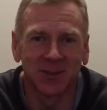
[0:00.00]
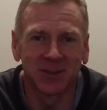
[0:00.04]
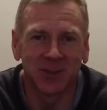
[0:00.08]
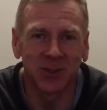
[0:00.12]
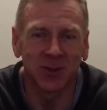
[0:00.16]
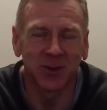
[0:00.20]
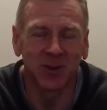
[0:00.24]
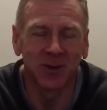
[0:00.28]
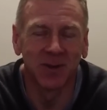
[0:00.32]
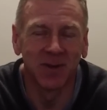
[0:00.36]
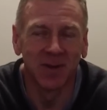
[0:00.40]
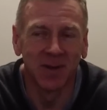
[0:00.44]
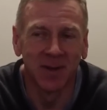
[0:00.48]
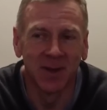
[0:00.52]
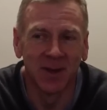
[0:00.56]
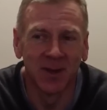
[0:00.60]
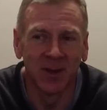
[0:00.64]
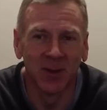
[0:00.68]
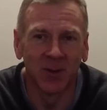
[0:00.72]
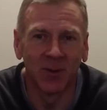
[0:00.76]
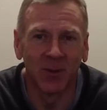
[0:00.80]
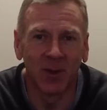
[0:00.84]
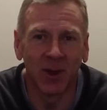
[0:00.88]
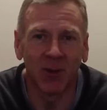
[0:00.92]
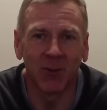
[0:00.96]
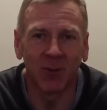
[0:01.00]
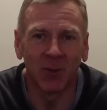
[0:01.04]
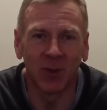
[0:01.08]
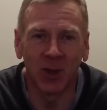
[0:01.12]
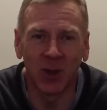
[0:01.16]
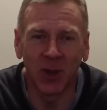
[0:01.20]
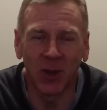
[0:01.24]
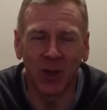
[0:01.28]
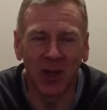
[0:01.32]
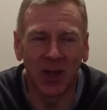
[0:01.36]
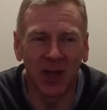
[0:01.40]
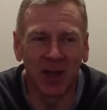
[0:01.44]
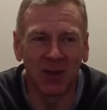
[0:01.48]
Sure. Well, we
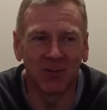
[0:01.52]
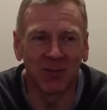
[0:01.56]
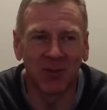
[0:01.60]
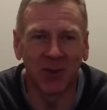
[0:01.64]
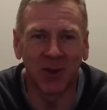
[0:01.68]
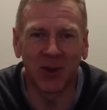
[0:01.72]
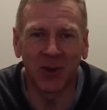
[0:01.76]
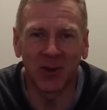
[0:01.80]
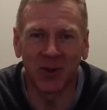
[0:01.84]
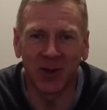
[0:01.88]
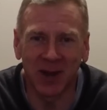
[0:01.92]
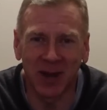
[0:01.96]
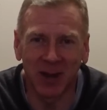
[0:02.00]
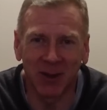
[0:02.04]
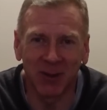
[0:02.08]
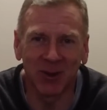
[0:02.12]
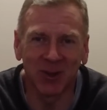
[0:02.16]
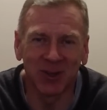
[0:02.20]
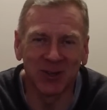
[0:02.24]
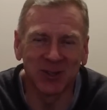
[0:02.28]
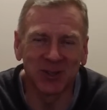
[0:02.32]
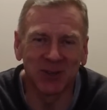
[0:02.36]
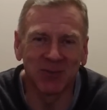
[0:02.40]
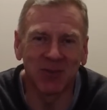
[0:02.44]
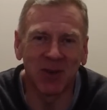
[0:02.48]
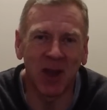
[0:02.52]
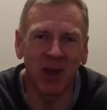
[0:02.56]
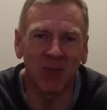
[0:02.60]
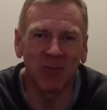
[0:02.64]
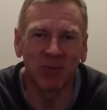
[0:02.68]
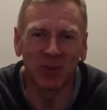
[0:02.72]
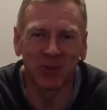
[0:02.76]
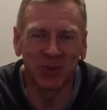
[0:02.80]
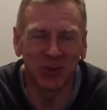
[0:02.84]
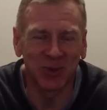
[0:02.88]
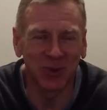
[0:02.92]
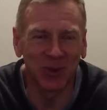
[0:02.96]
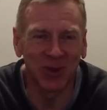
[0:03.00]
all have our areas of
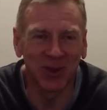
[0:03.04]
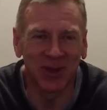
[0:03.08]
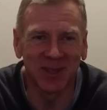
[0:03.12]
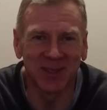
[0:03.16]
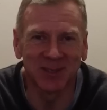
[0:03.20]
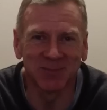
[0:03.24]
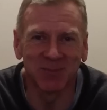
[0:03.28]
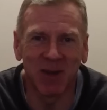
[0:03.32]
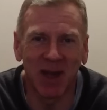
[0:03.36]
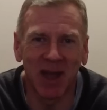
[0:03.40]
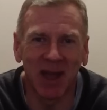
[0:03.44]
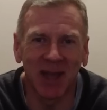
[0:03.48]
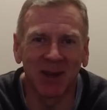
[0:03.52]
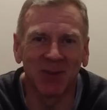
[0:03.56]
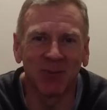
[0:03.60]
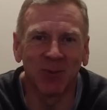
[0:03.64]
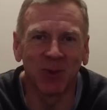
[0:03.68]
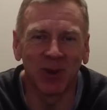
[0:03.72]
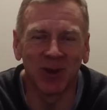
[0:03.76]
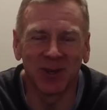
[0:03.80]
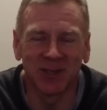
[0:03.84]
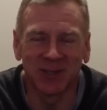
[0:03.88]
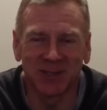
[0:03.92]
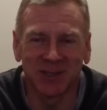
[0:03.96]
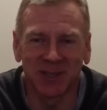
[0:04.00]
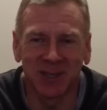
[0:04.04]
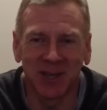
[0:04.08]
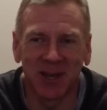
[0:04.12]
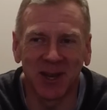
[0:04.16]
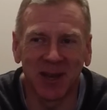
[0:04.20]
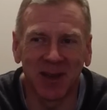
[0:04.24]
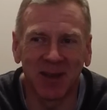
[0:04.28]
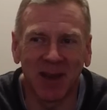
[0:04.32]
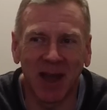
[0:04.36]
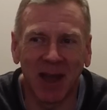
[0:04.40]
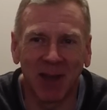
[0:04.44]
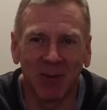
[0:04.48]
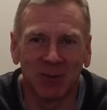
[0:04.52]
opportunities. Mine was,
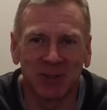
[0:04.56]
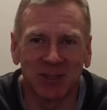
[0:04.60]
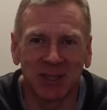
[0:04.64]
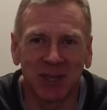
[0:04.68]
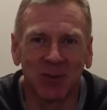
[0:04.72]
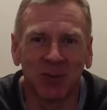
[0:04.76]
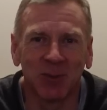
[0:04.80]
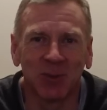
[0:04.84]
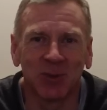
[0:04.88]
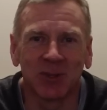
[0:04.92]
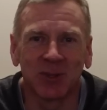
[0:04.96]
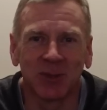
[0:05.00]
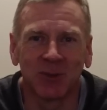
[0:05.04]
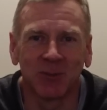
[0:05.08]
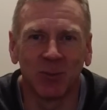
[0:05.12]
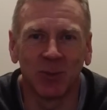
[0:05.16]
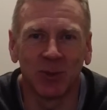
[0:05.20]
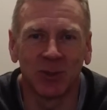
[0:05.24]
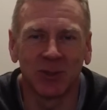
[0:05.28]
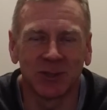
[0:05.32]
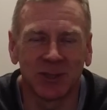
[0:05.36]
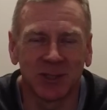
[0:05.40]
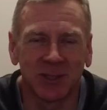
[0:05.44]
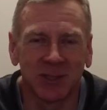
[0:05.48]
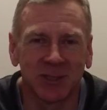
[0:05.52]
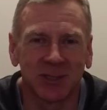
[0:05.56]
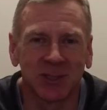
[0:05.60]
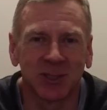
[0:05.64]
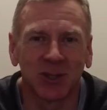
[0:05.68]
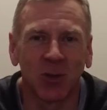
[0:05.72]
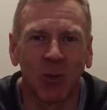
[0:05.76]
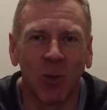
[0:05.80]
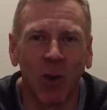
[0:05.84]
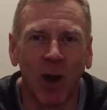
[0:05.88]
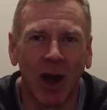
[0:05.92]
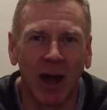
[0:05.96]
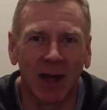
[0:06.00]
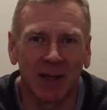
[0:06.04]
I would say, was the
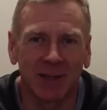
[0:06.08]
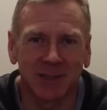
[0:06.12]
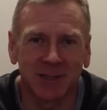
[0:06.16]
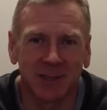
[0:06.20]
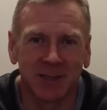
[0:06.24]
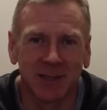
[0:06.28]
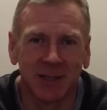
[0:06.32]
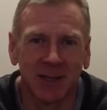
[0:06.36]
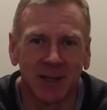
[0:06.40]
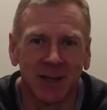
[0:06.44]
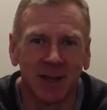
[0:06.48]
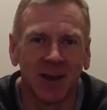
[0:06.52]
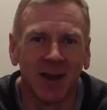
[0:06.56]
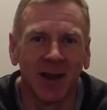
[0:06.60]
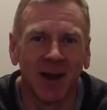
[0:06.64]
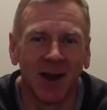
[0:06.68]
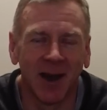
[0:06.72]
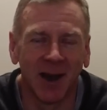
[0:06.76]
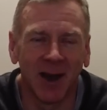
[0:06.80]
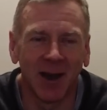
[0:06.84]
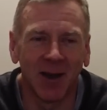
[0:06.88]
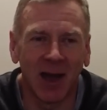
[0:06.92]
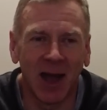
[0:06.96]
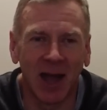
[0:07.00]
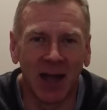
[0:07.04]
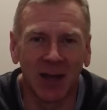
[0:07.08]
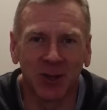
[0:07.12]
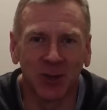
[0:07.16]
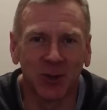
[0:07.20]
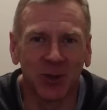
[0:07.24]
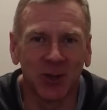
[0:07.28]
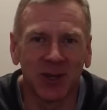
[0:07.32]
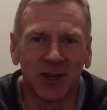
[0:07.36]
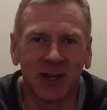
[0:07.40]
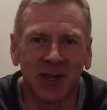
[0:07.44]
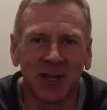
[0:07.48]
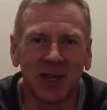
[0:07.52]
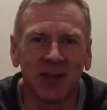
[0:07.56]
squats. I
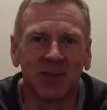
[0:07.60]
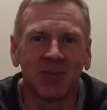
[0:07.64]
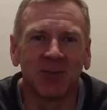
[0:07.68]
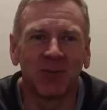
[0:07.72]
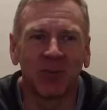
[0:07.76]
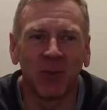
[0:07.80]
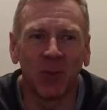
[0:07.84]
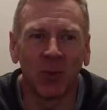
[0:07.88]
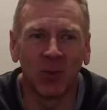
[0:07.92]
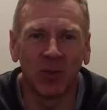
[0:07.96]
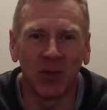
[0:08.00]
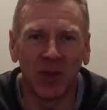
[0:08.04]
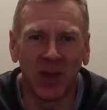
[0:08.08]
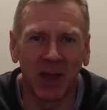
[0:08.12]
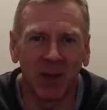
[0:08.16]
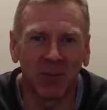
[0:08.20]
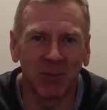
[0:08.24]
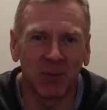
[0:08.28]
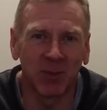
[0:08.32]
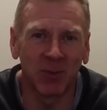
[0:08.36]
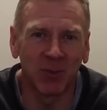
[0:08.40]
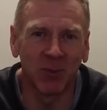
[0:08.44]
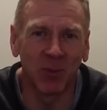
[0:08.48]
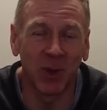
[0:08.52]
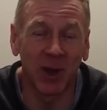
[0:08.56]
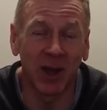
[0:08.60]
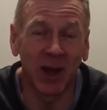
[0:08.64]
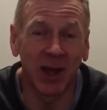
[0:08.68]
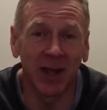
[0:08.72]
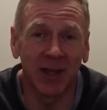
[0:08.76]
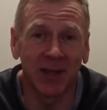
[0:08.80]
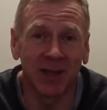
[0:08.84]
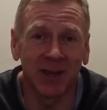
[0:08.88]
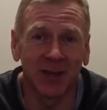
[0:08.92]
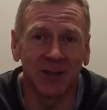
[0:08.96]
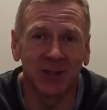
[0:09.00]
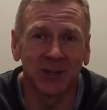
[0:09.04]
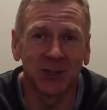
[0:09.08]
couldn't get full depth when
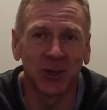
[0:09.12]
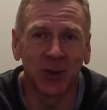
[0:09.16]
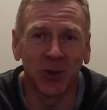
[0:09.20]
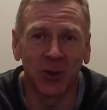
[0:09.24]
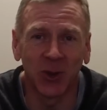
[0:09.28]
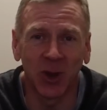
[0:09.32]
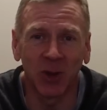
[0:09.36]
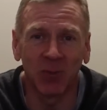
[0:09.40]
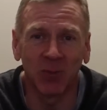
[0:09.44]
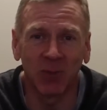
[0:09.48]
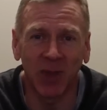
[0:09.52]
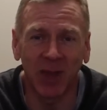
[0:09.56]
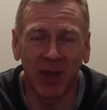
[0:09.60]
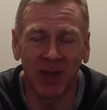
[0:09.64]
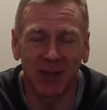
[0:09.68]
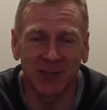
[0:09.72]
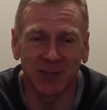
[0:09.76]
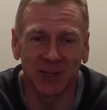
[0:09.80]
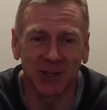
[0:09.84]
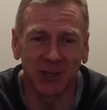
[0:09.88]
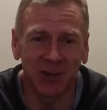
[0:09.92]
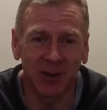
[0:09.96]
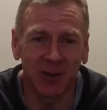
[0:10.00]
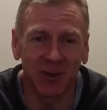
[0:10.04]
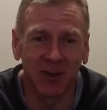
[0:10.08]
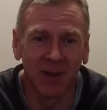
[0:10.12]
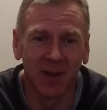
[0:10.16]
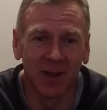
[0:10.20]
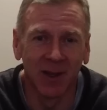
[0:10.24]
I showed up last year.